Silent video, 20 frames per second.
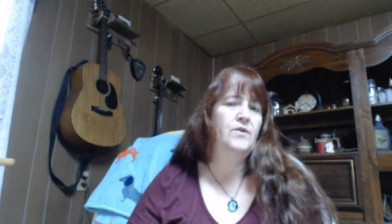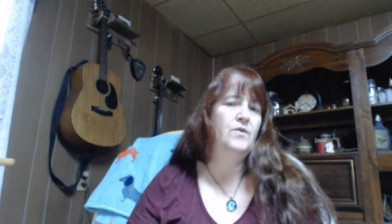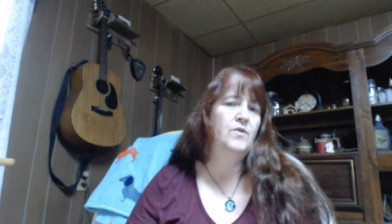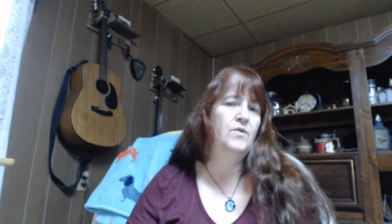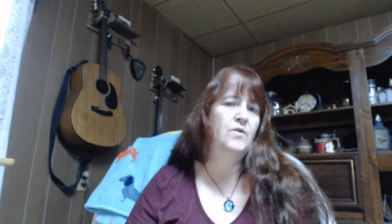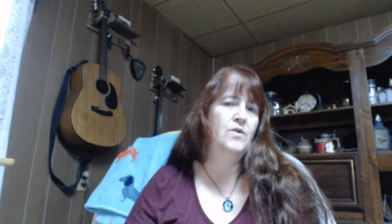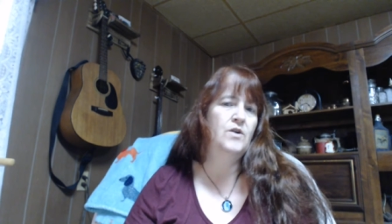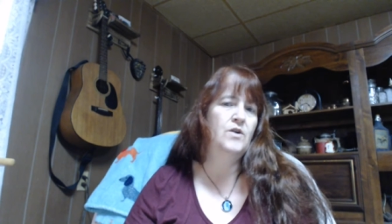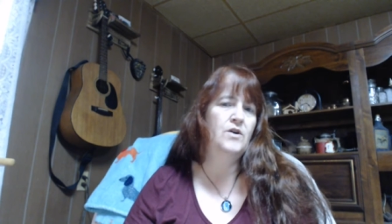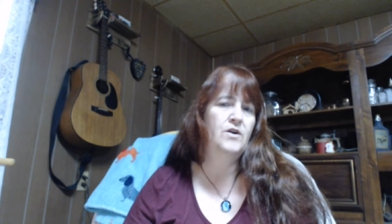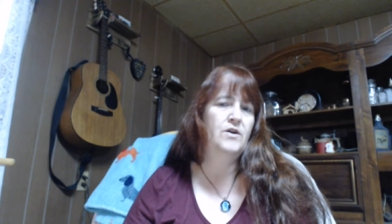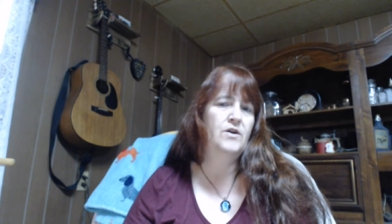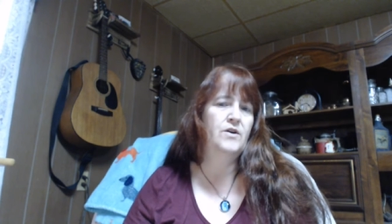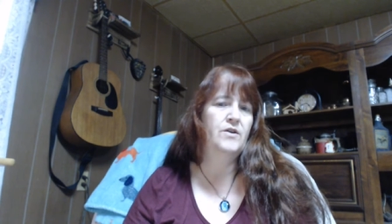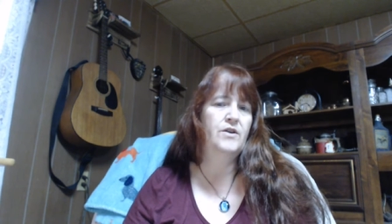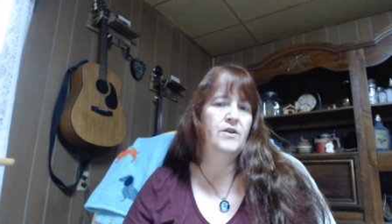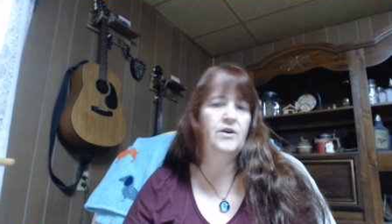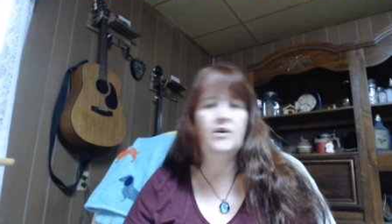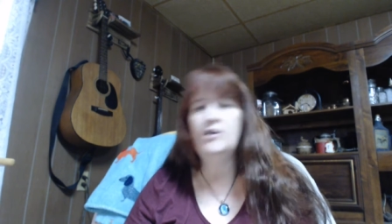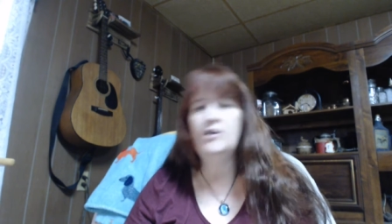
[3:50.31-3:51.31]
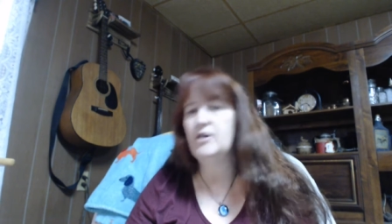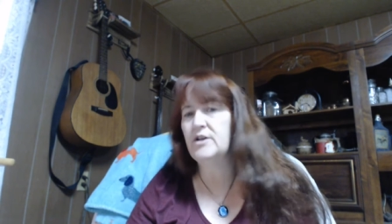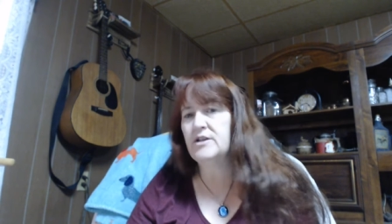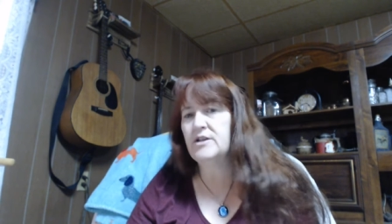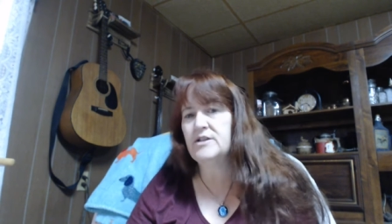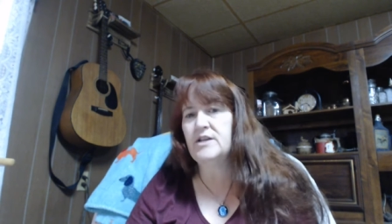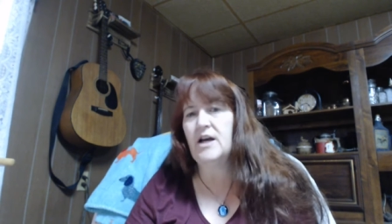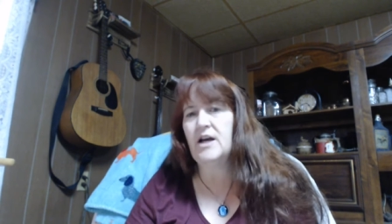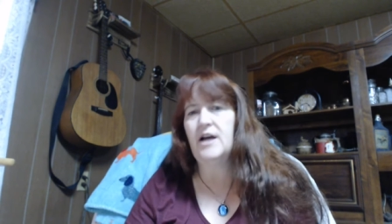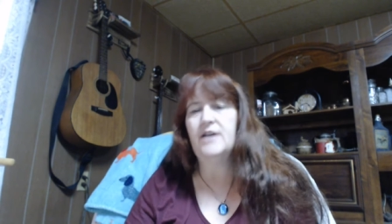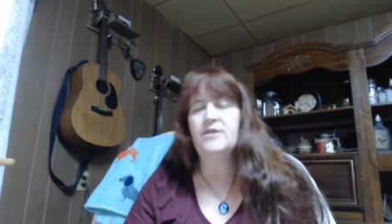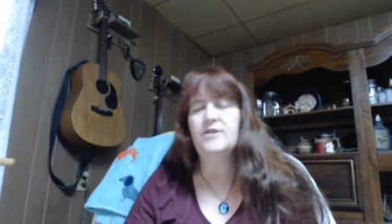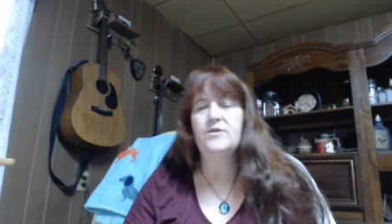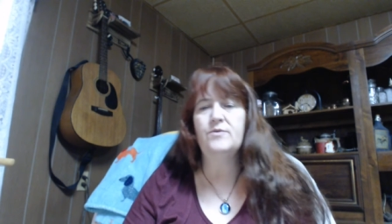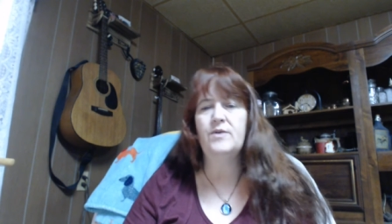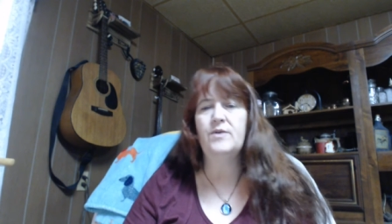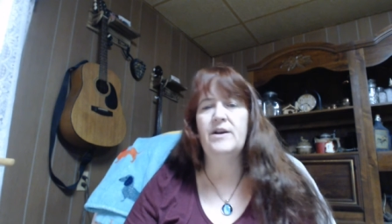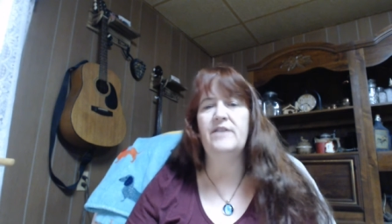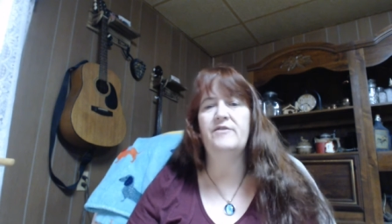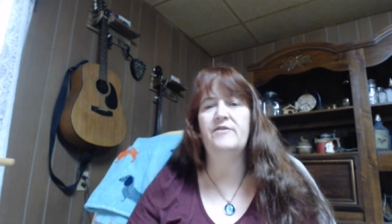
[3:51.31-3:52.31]
or the hook size or
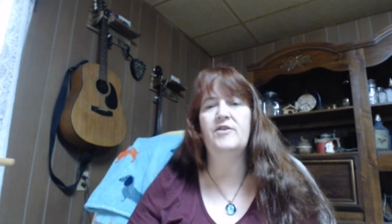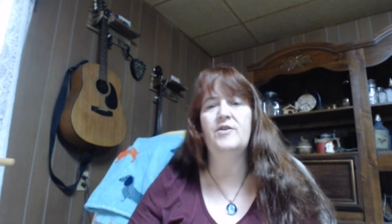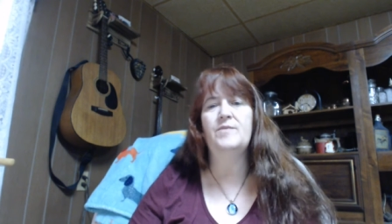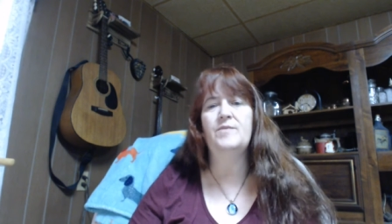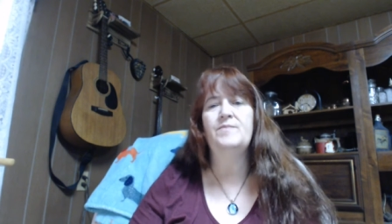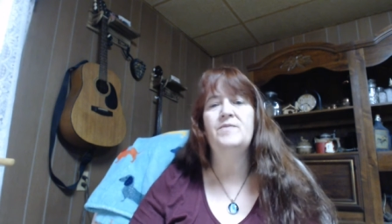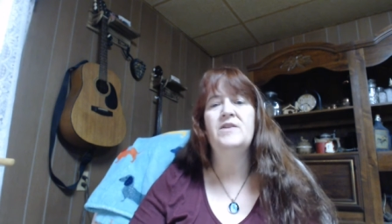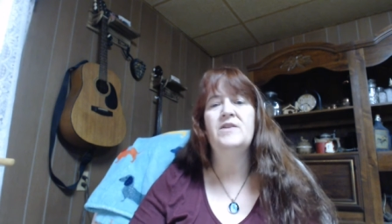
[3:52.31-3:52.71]
whatever,